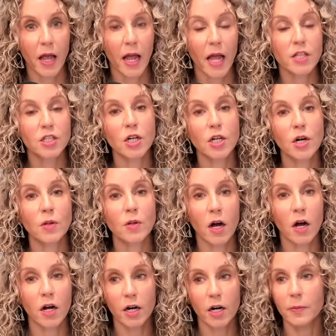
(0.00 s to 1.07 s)
It's no
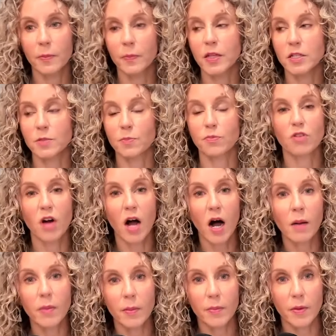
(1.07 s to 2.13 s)
longer this
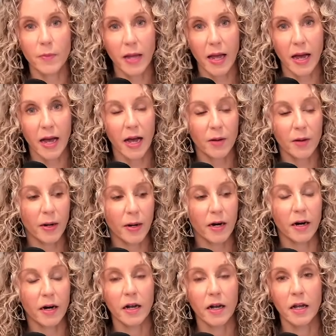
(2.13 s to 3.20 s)
problem that we had
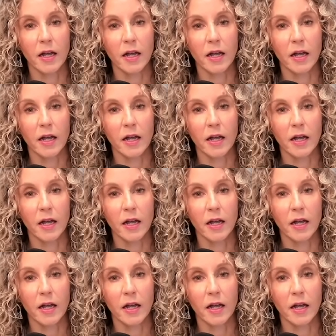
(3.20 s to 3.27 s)
where